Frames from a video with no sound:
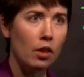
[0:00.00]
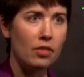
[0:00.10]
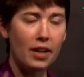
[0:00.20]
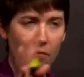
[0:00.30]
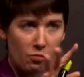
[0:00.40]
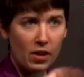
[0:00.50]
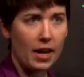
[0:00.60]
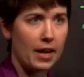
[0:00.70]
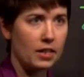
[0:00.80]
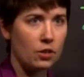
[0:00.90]
that in
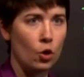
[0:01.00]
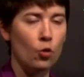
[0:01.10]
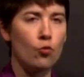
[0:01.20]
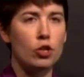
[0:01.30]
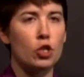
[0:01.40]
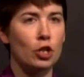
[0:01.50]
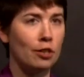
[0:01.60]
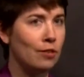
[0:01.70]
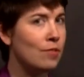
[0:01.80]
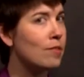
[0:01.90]
fact
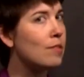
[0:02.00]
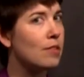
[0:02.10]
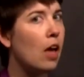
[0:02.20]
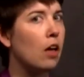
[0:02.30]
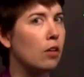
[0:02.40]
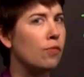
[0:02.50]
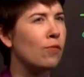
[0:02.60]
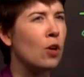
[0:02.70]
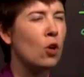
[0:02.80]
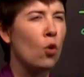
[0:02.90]
returns itself